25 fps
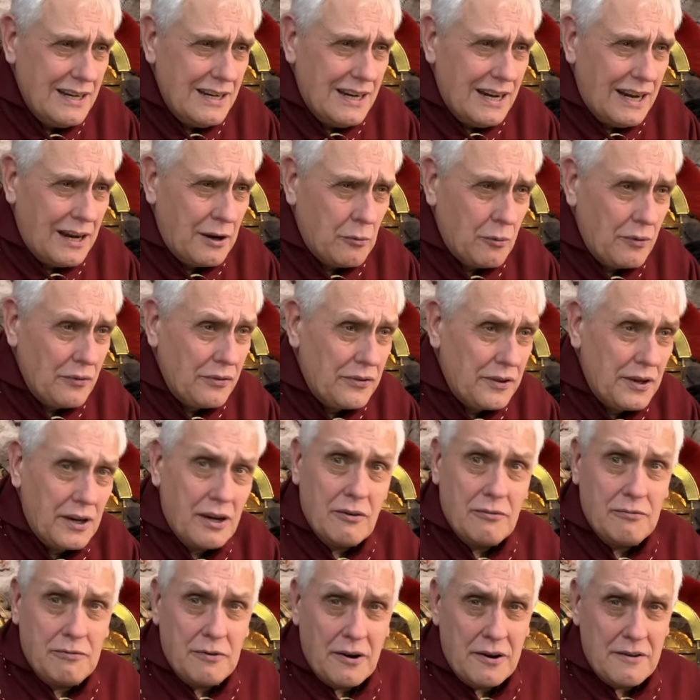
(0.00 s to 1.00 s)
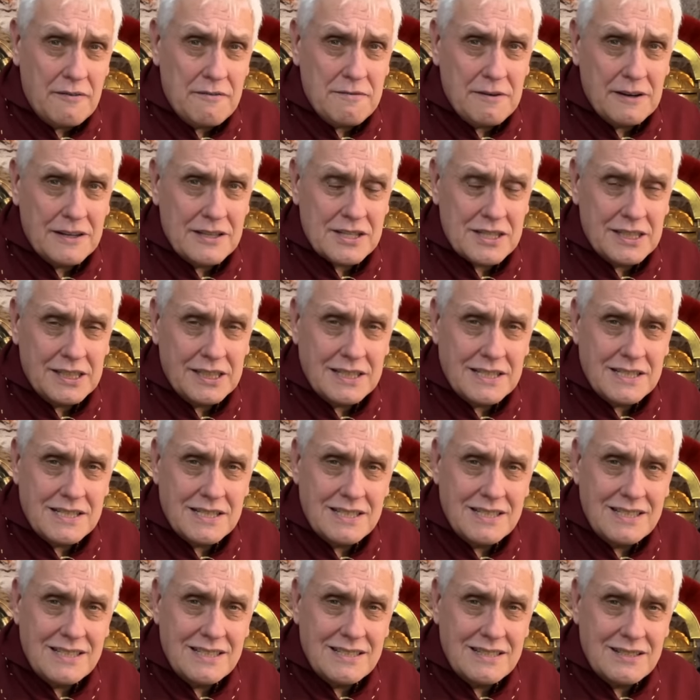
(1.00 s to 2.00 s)
One thing I find
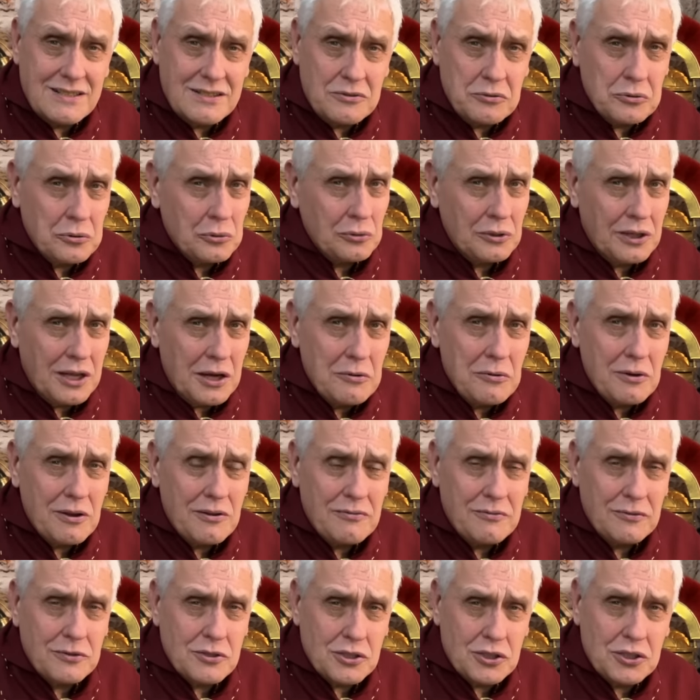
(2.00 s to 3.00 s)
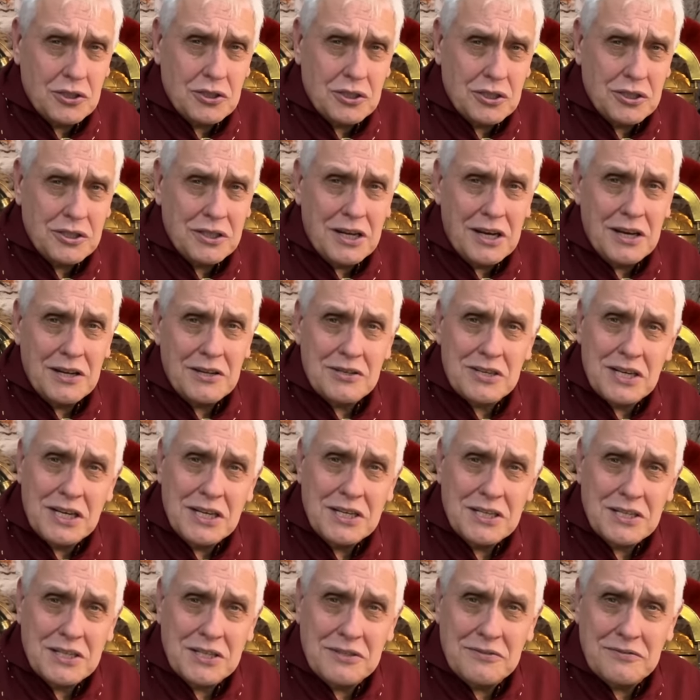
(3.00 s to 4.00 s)
fascinating is your lowly physician there
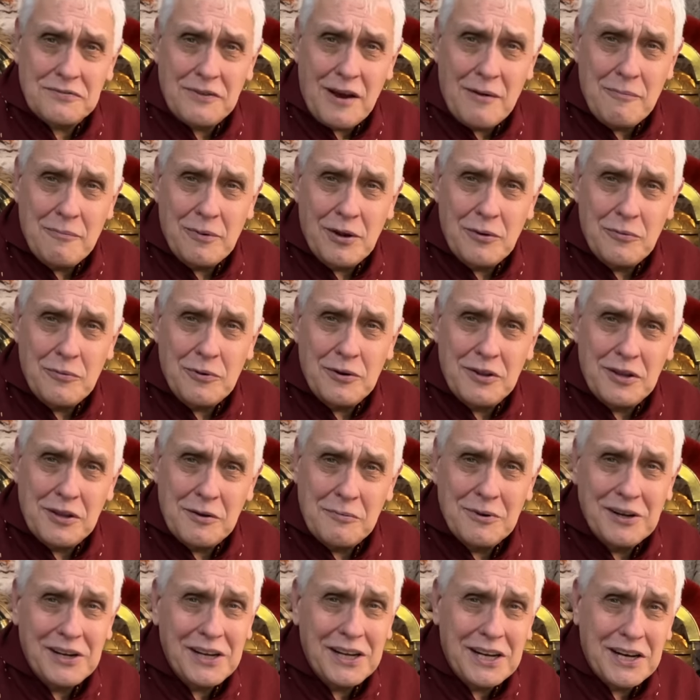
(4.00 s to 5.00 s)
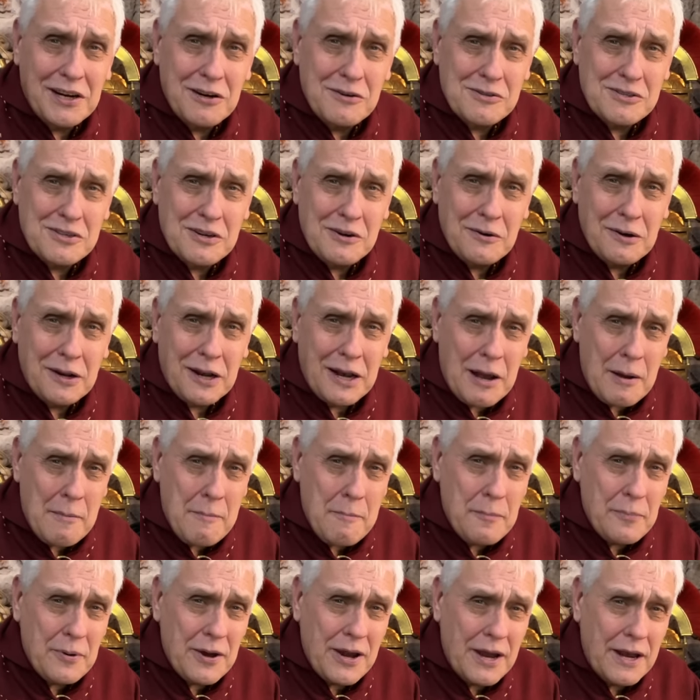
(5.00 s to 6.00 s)
takes his family with him when he goes on
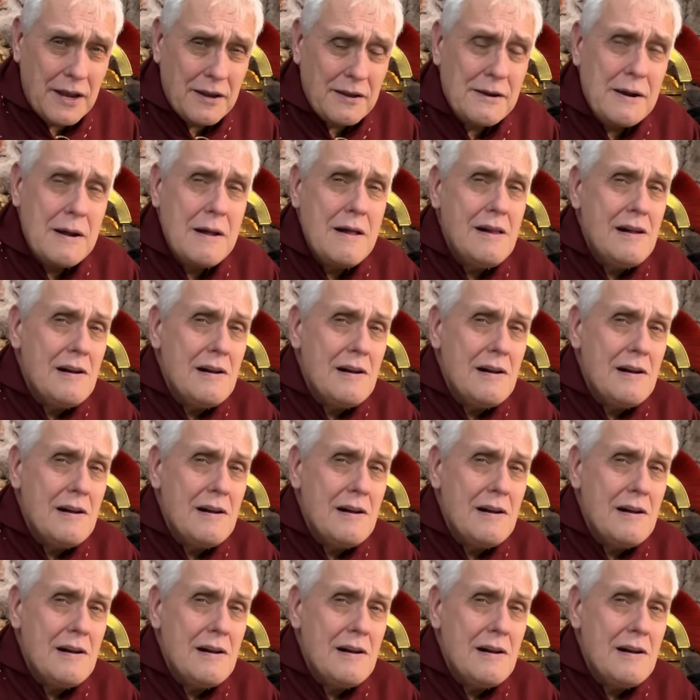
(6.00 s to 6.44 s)
campaign.